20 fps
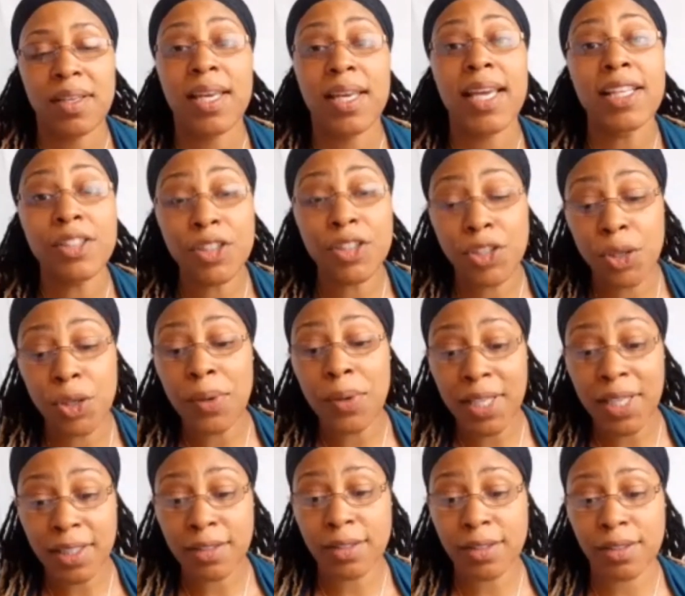In
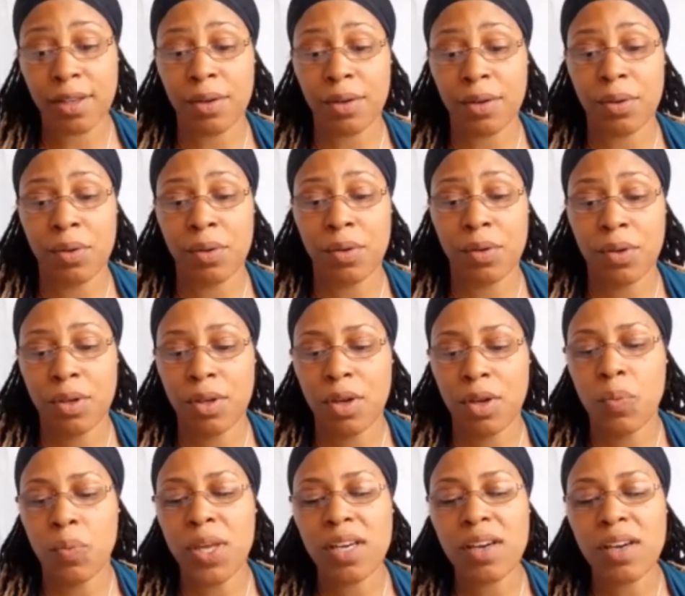doing so,
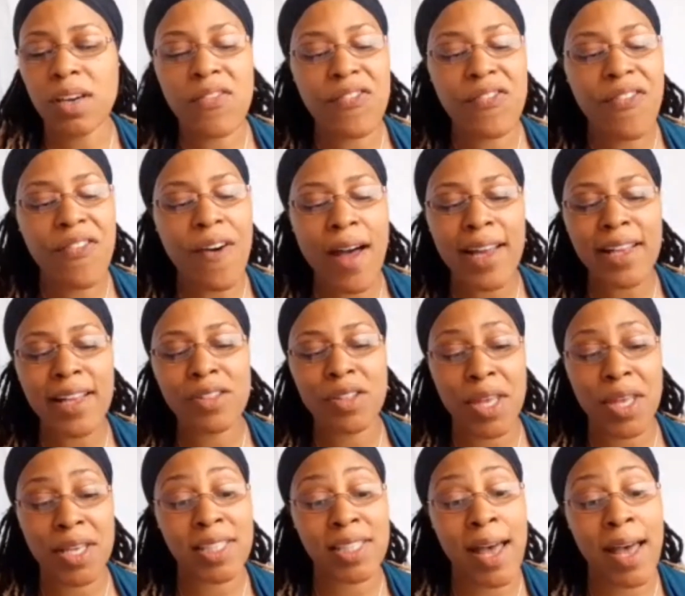we can find
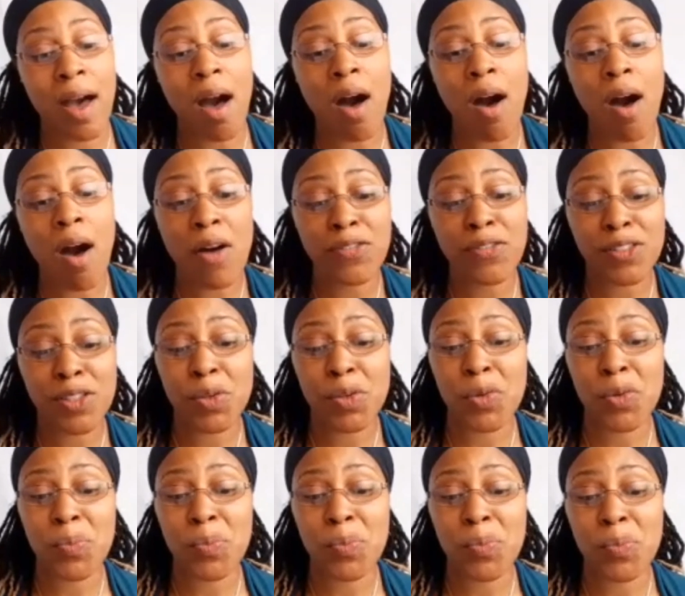that our
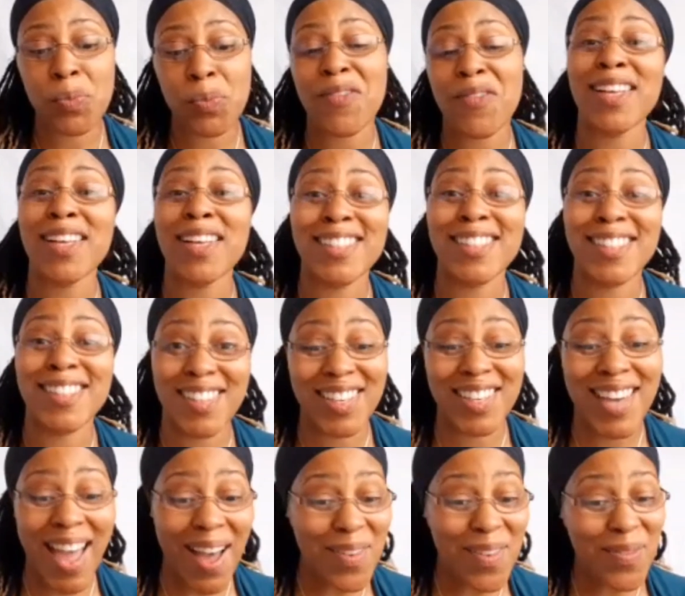afternoon with our
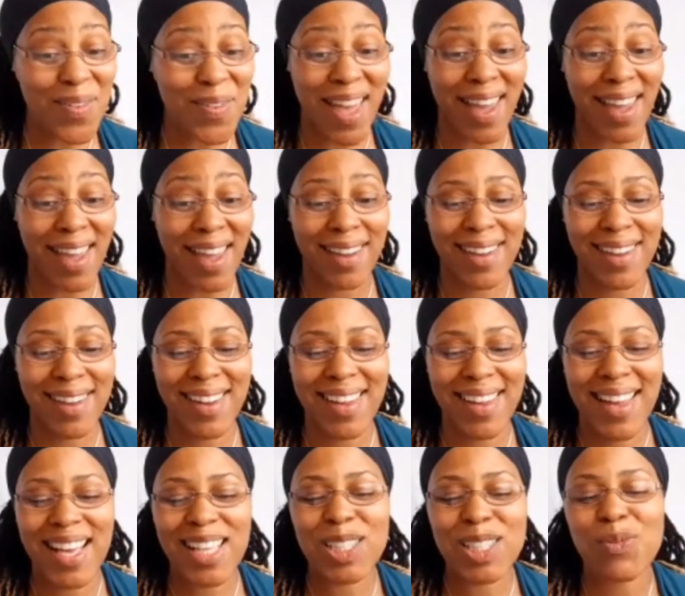friends at the cafe
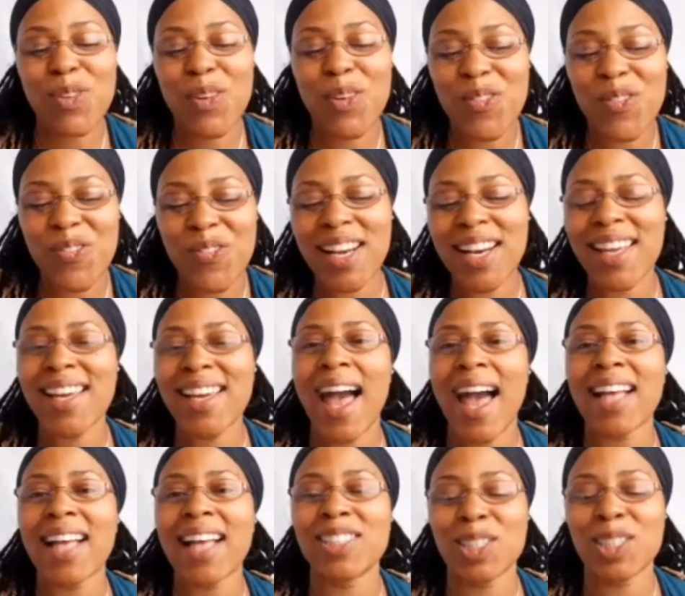is
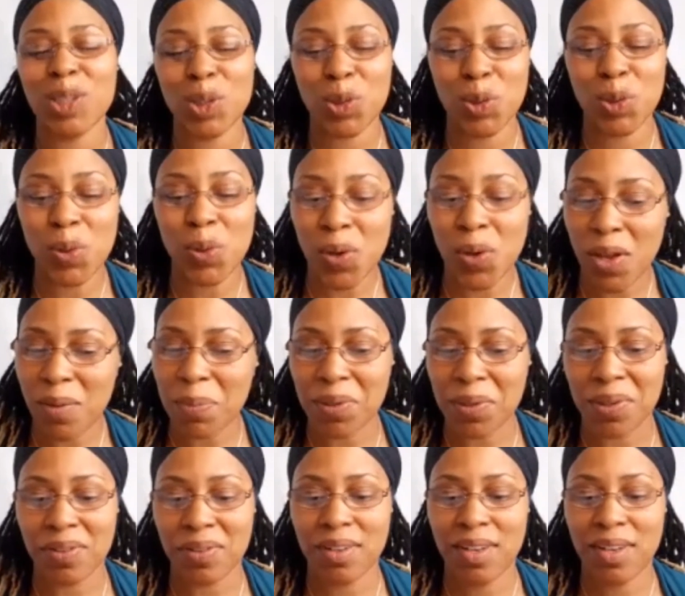fulfilling and
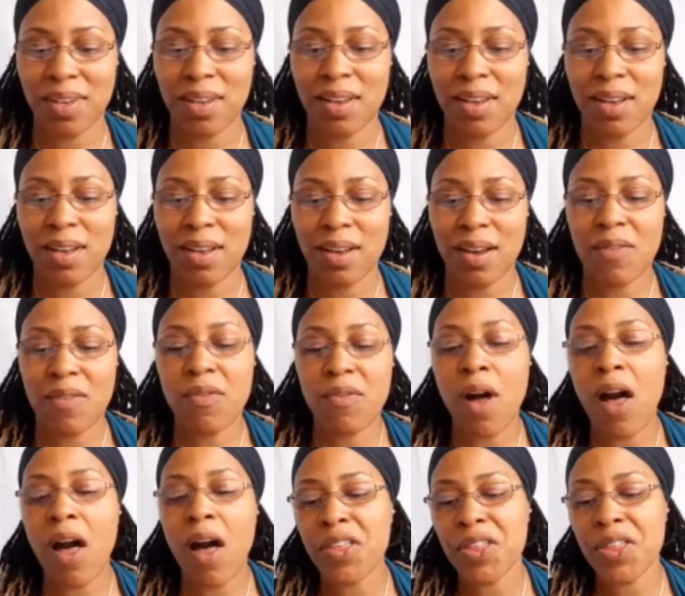enjoyable,
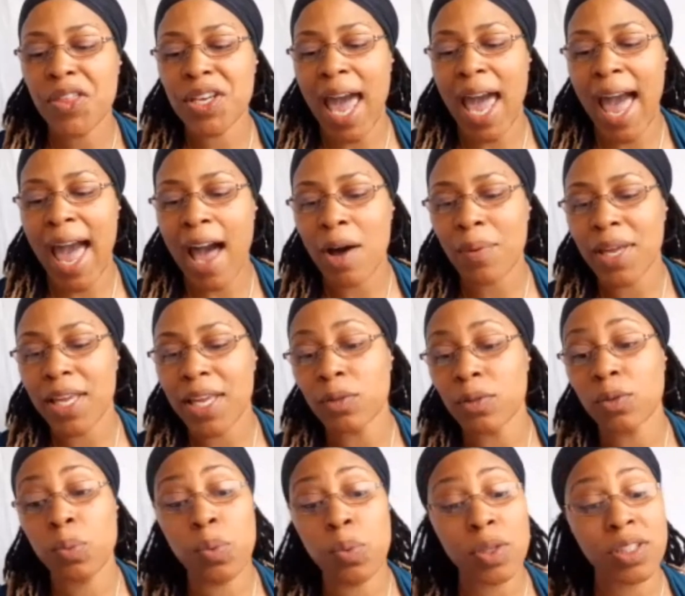rather than how
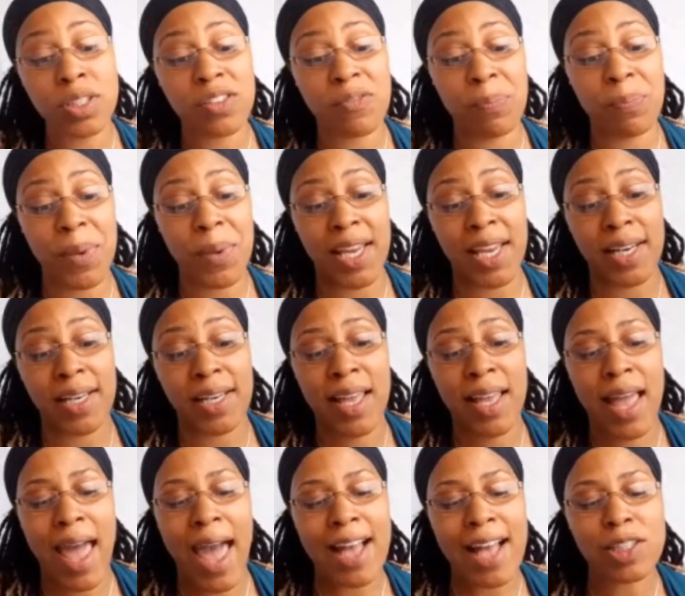it would have been
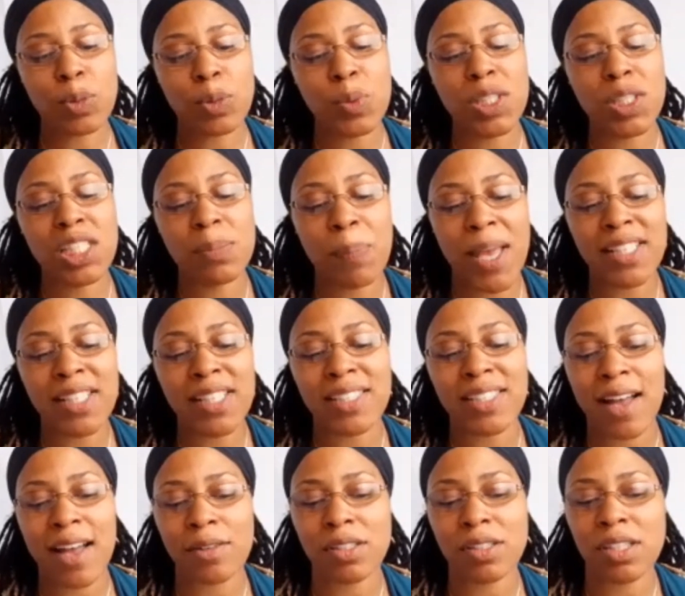had we spent
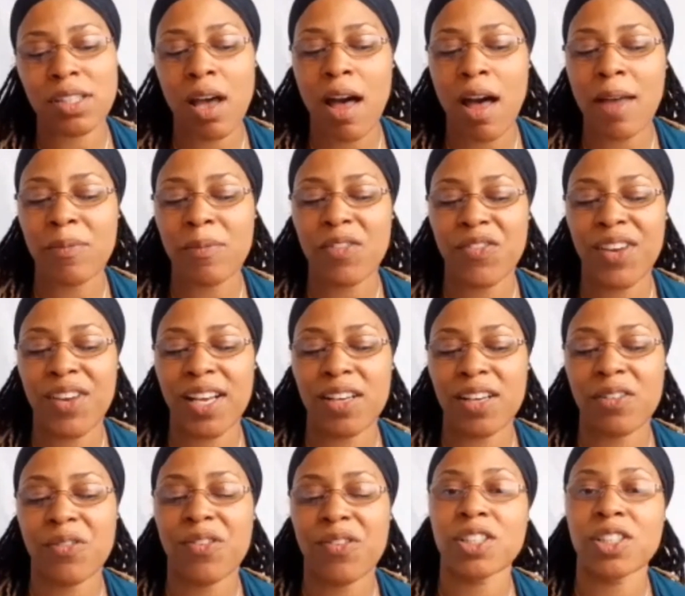our time feeling
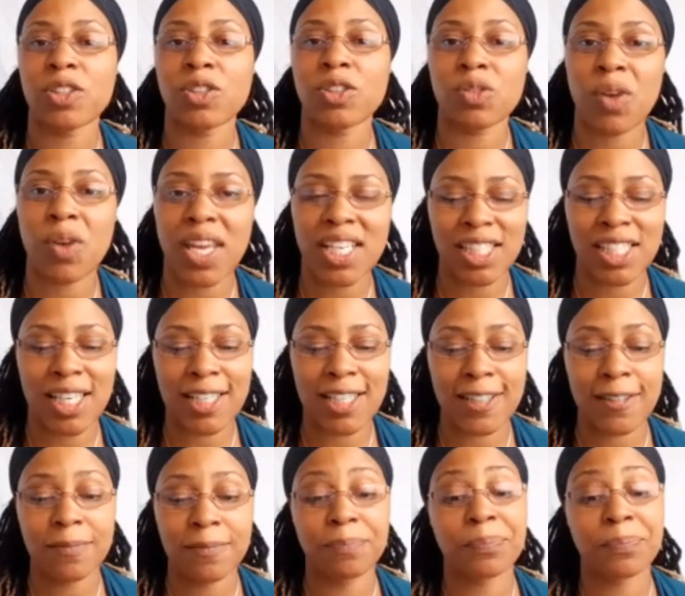frustrated
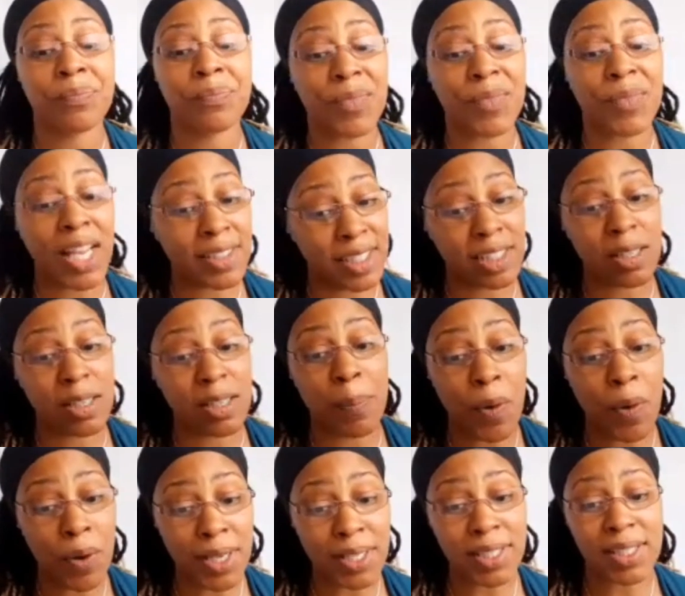and
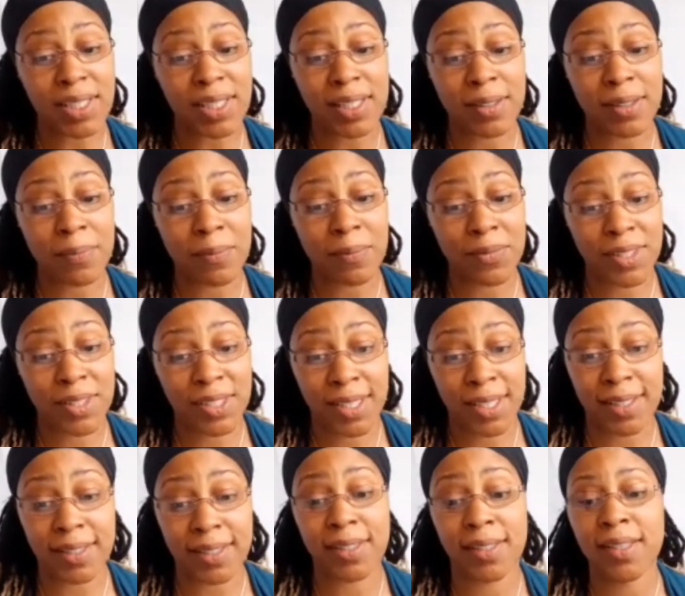
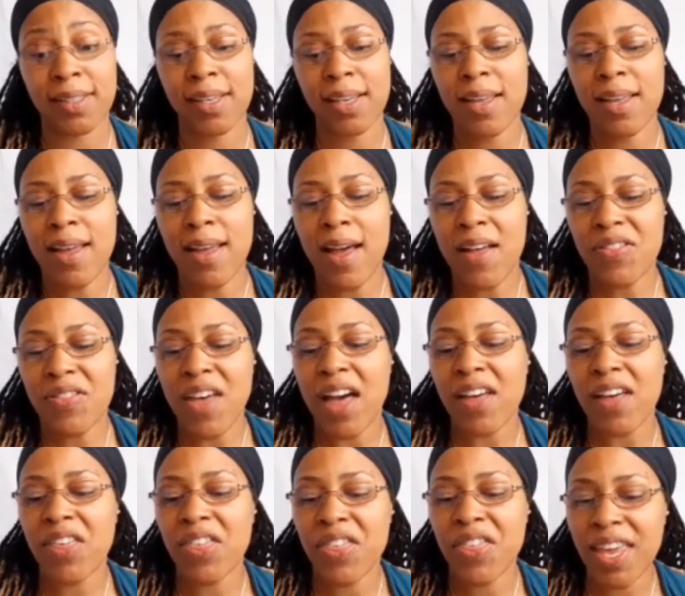disappointed
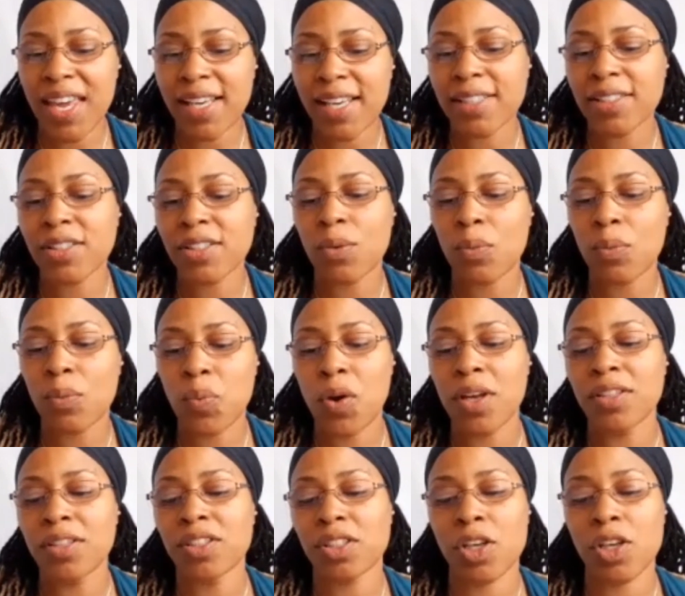that things
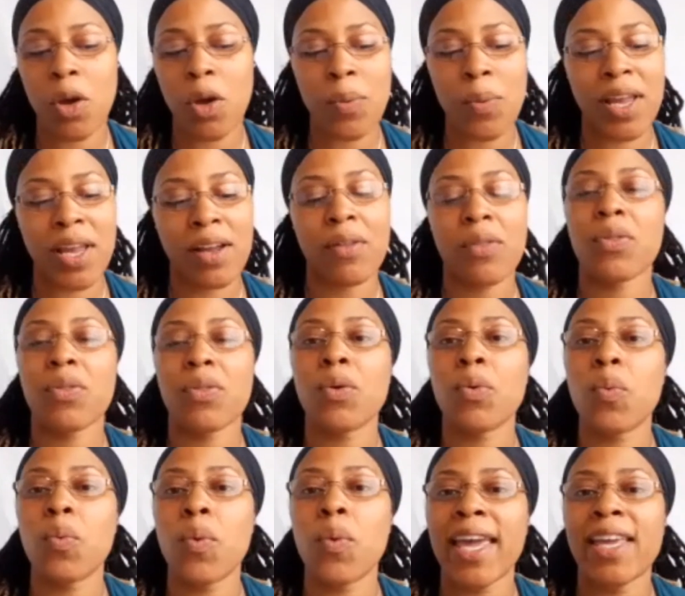weren't going the
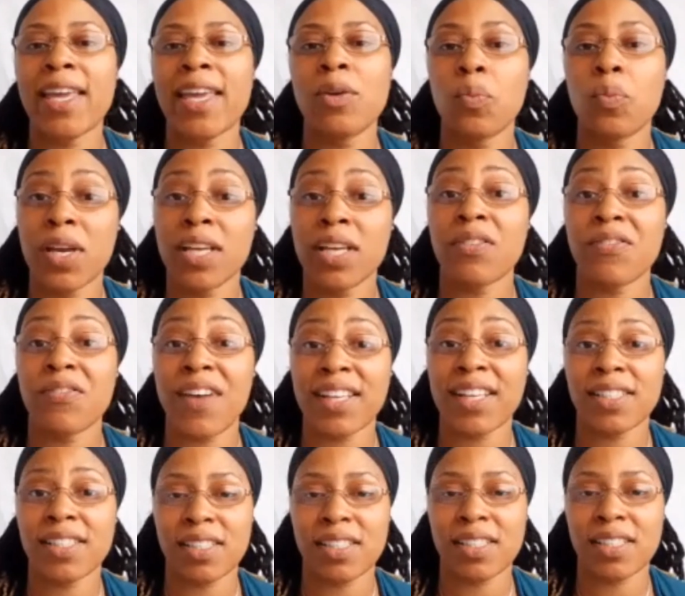way we'd
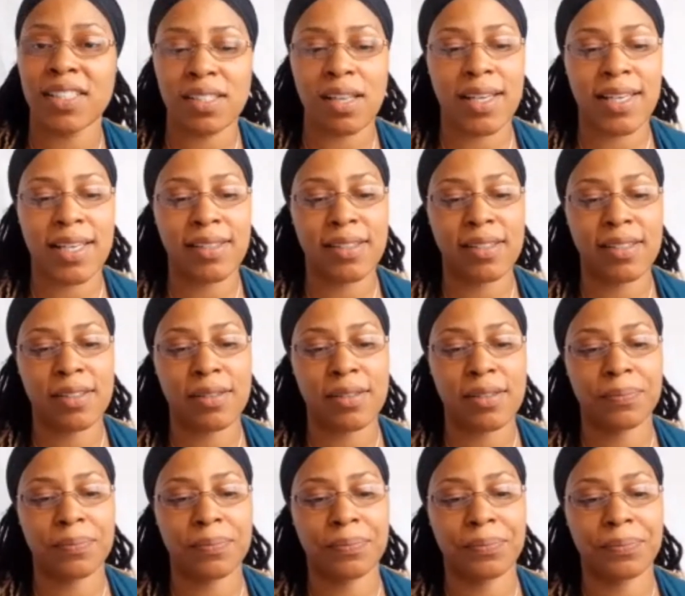fantasized.